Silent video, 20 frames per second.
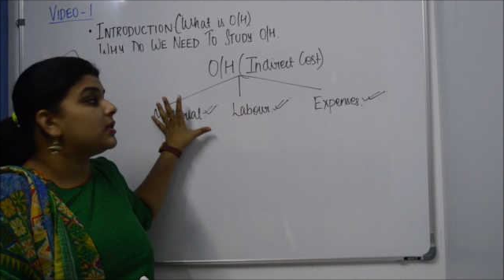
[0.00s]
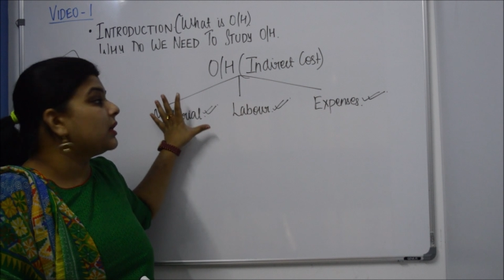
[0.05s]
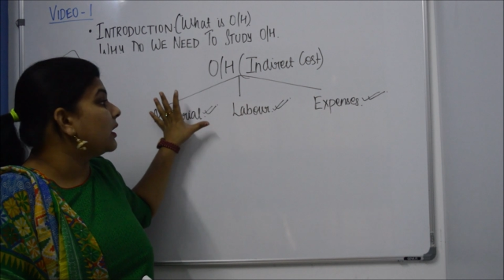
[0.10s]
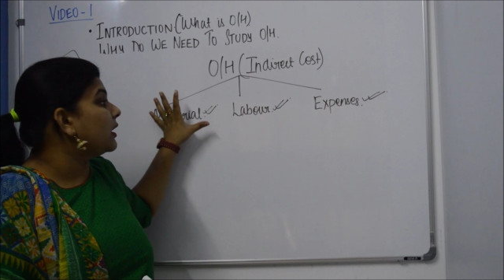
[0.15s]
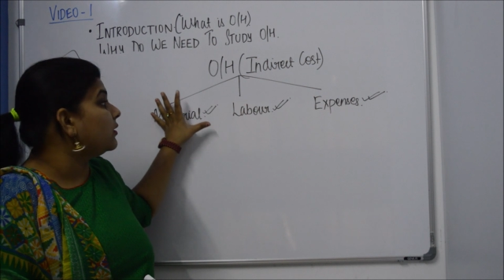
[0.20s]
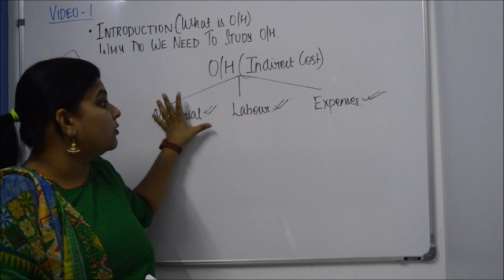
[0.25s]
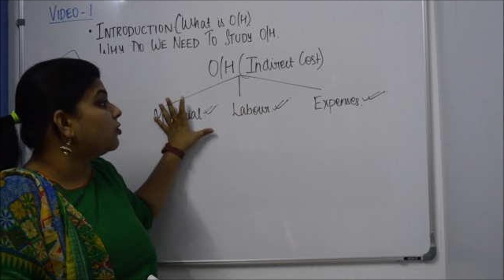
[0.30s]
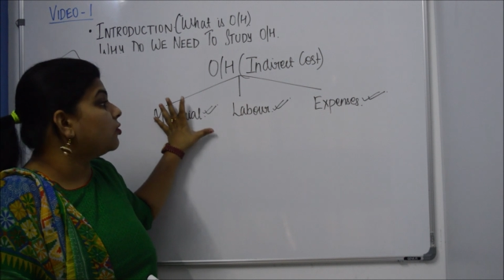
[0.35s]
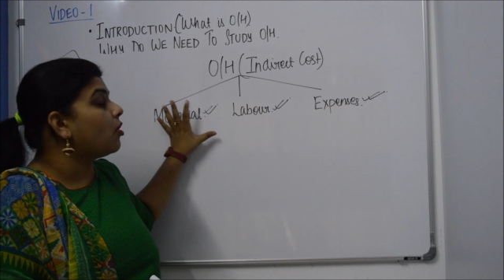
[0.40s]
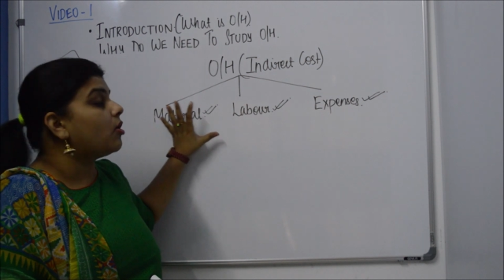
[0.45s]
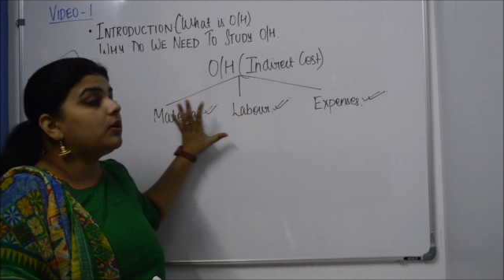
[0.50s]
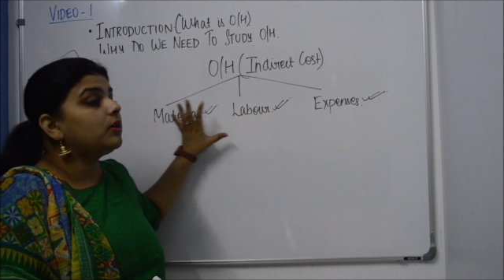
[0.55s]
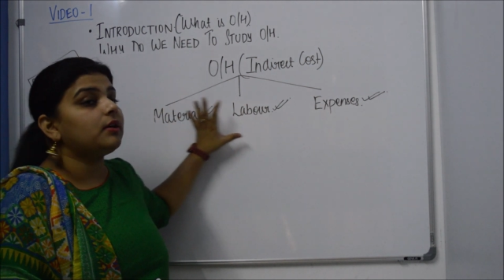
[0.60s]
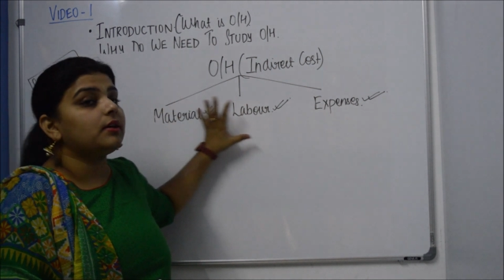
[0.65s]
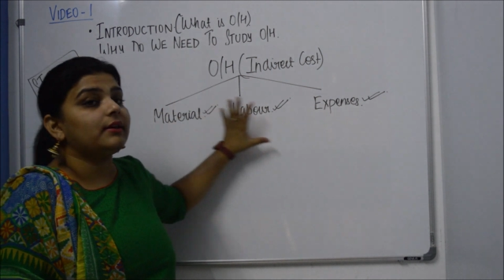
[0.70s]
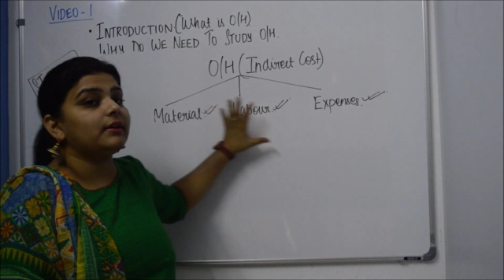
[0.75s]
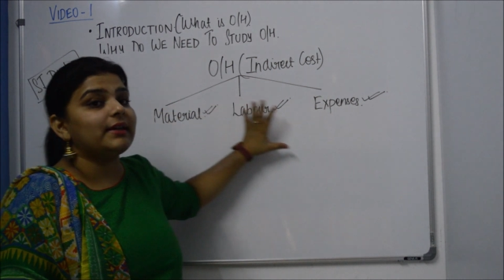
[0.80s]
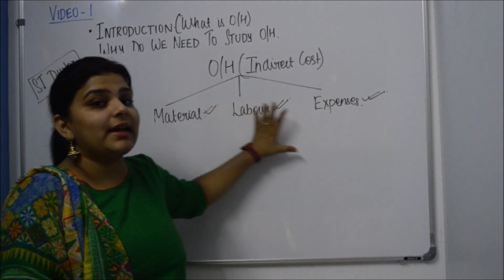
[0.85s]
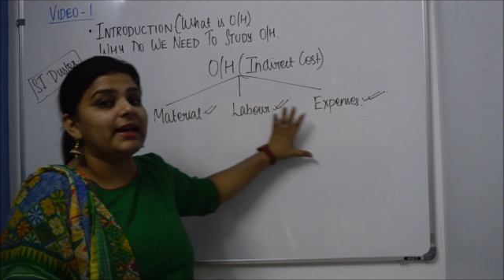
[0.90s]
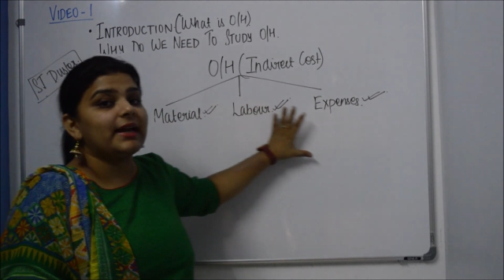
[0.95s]
They are
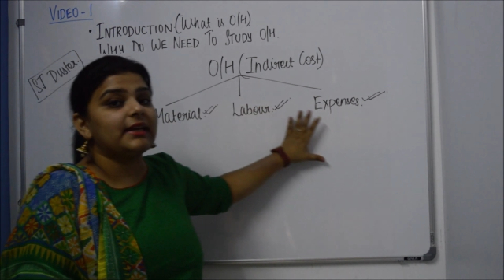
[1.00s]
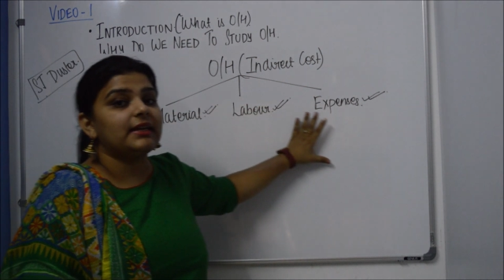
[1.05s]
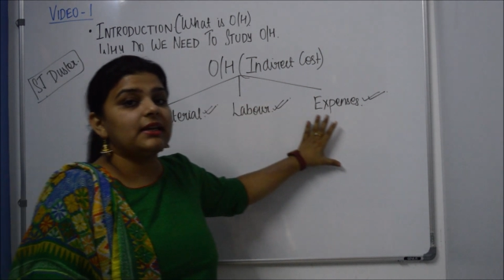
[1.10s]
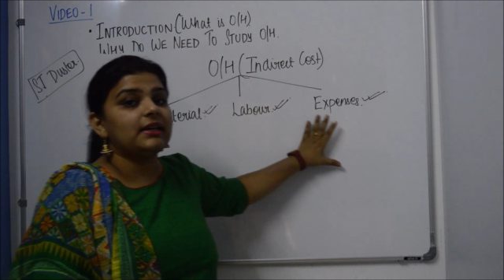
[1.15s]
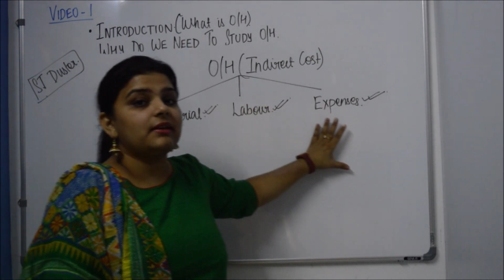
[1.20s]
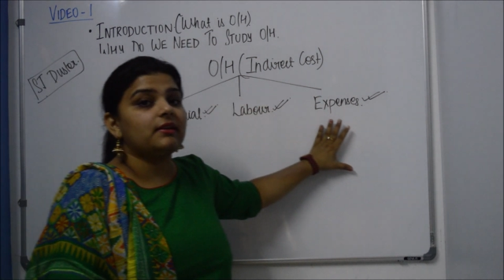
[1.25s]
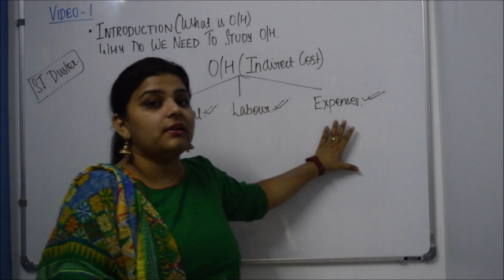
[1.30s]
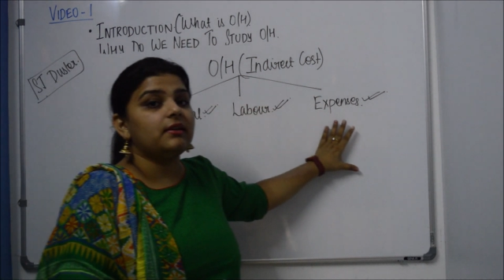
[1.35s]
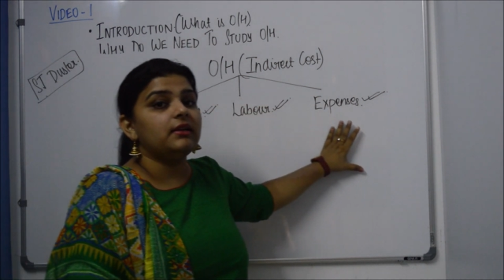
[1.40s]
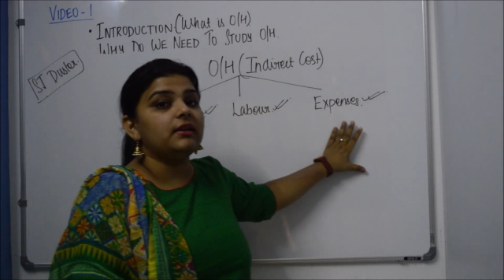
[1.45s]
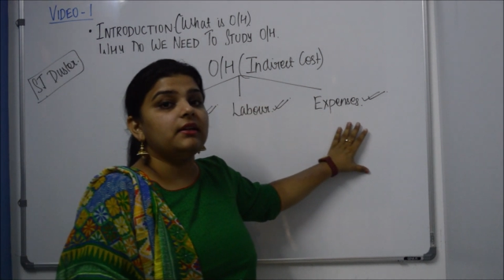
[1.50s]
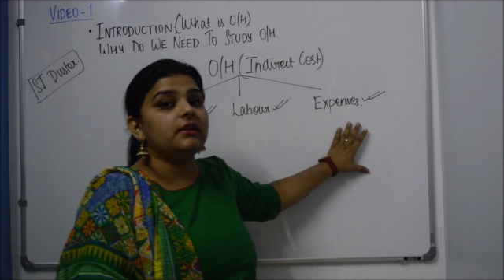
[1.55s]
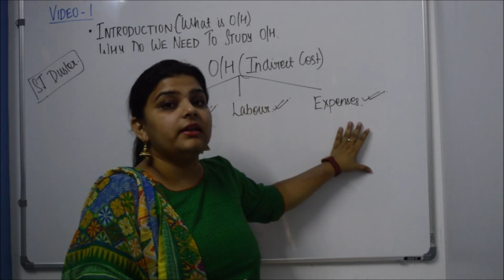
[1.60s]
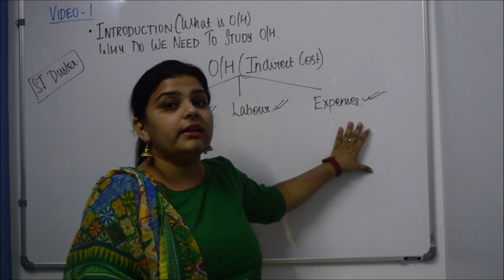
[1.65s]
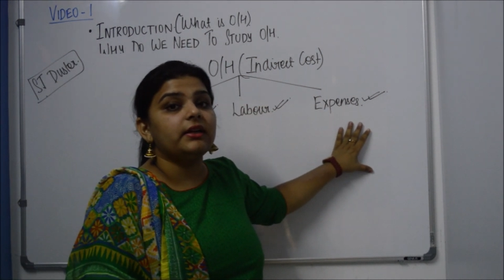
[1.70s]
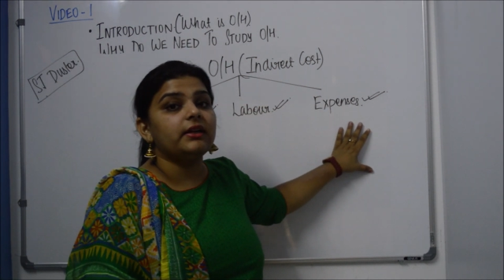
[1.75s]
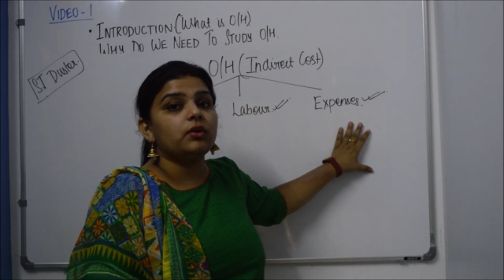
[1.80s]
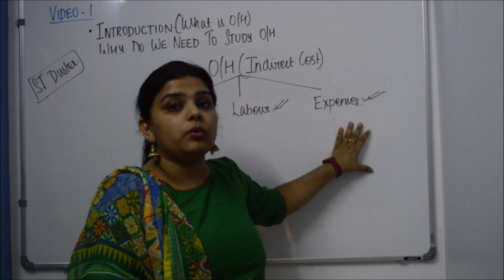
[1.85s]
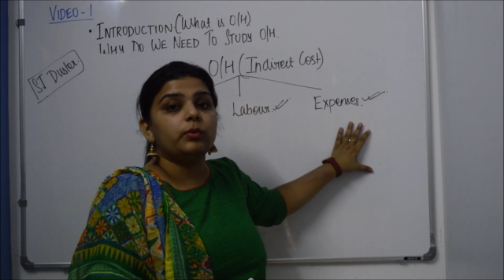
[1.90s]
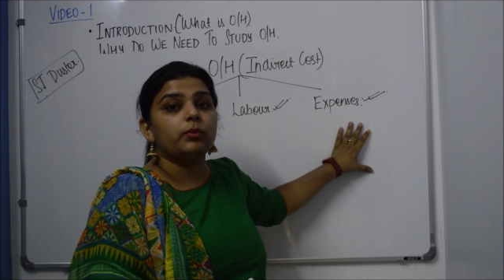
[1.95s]
not directly
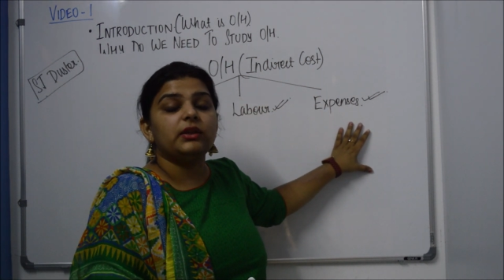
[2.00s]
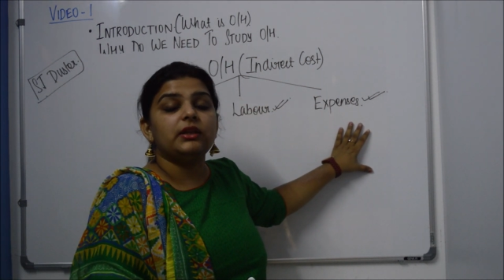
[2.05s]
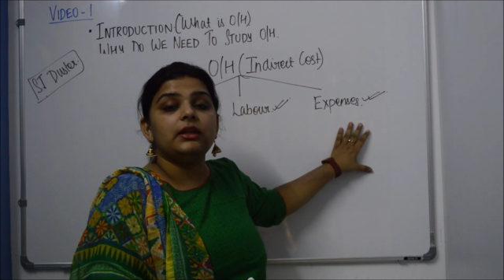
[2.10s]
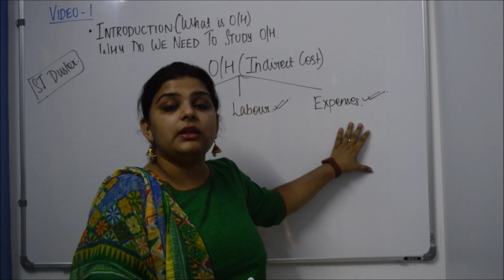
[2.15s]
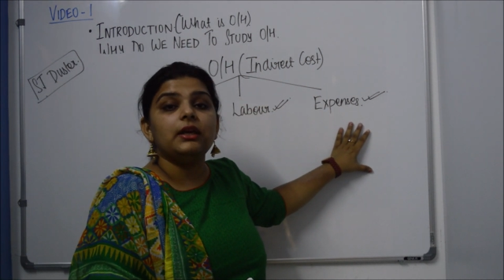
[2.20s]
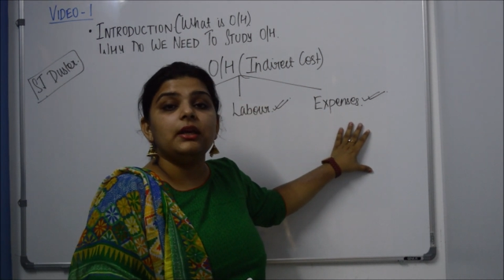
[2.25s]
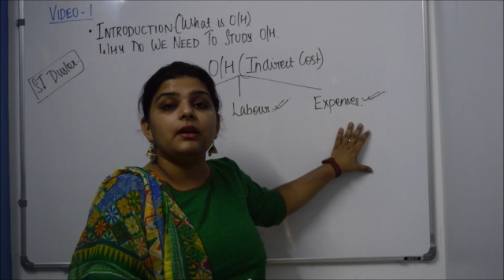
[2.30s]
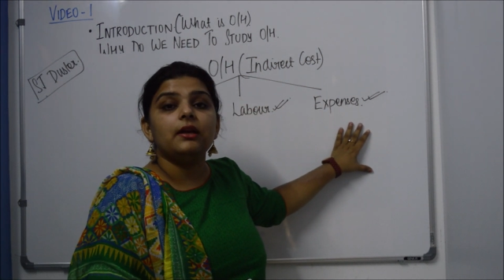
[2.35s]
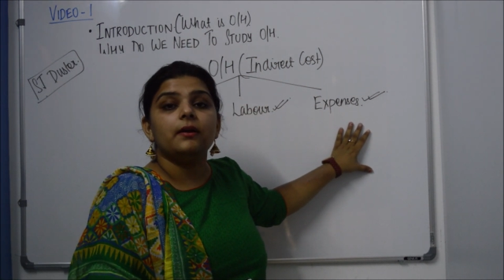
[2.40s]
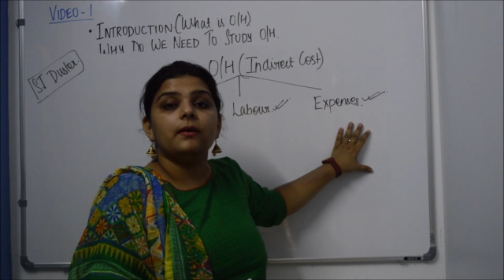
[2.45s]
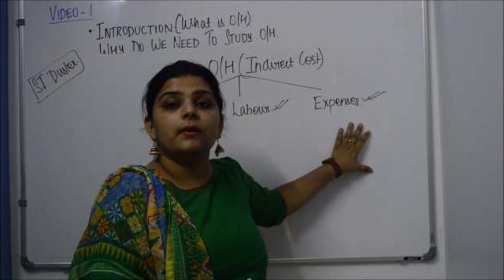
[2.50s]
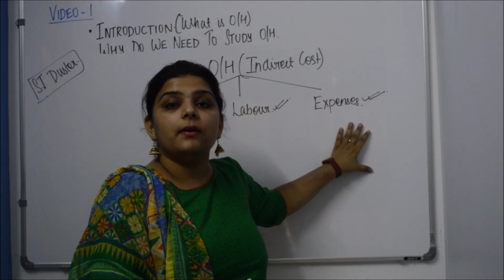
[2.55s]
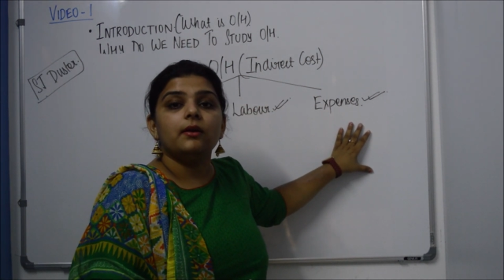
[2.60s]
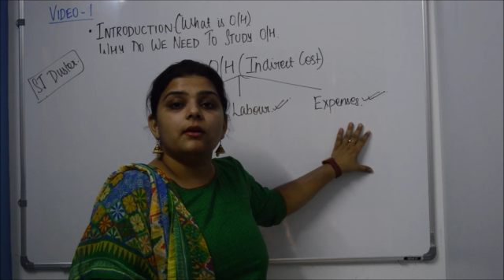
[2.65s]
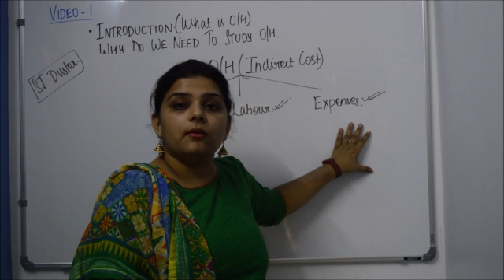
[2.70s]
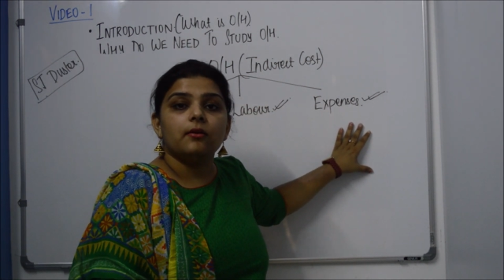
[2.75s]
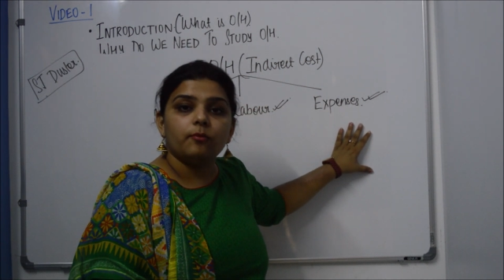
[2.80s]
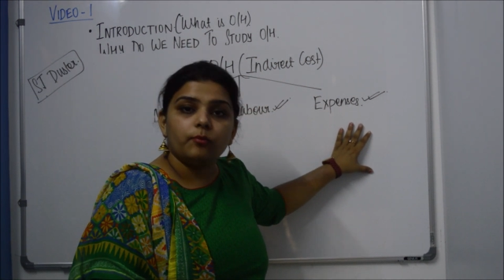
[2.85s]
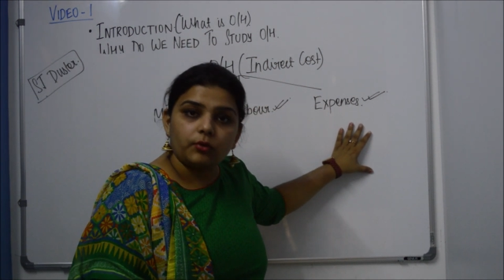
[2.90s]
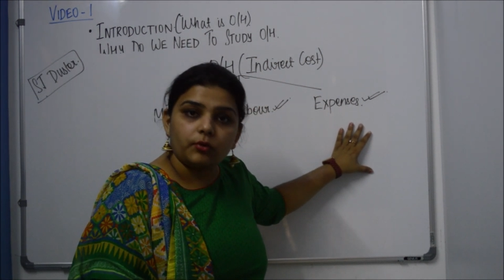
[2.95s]
linked with the
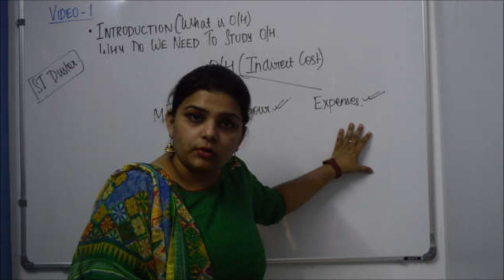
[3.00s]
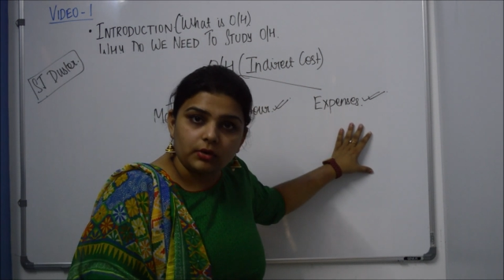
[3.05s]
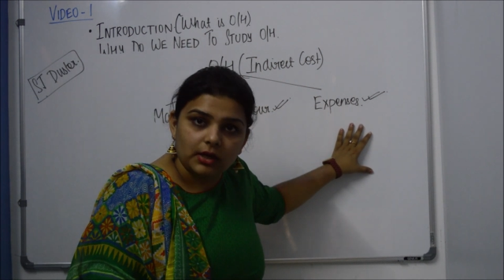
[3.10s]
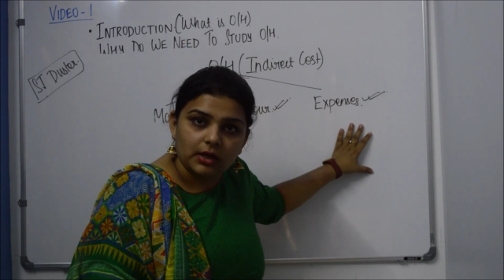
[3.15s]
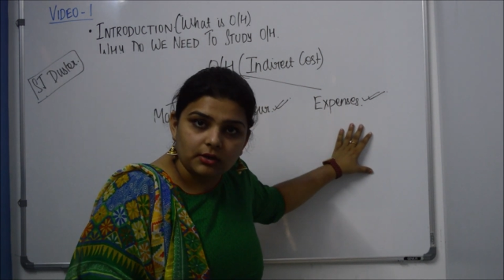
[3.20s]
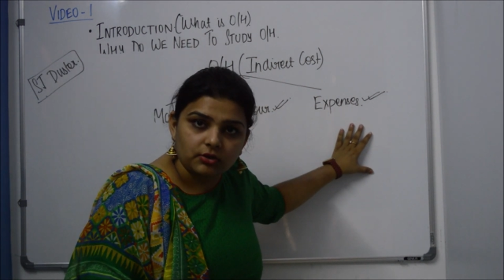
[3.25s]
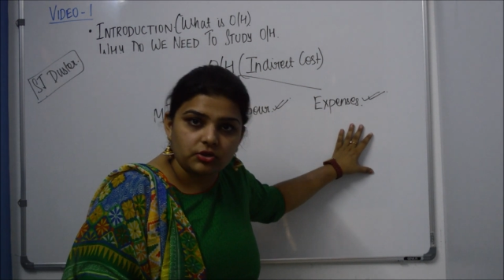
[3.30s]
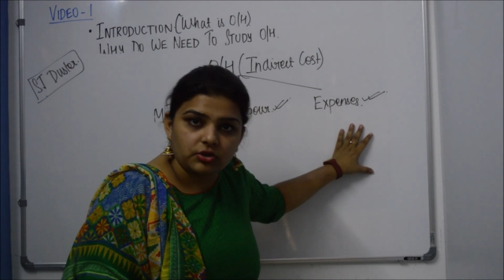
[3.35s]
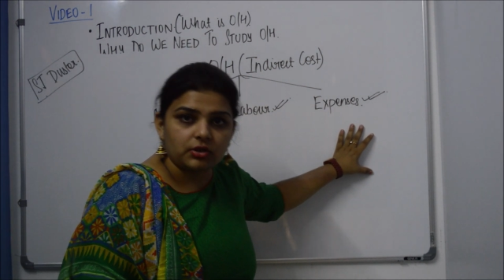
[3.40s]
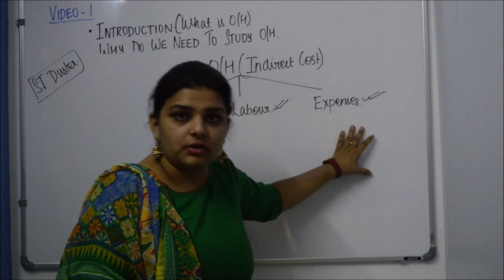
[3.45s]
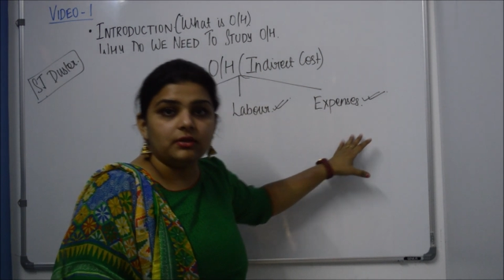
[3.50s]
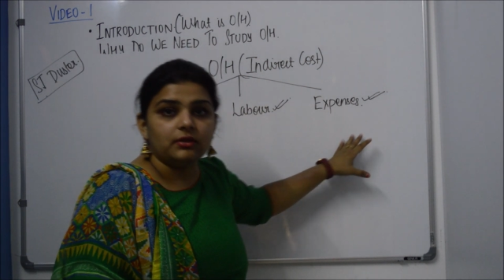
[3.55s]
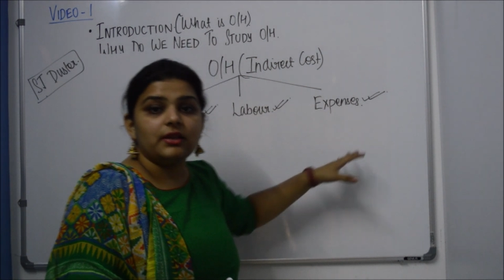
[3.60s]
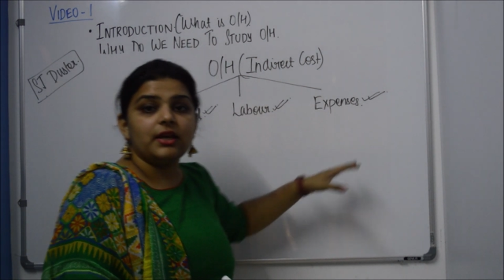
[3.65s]
production.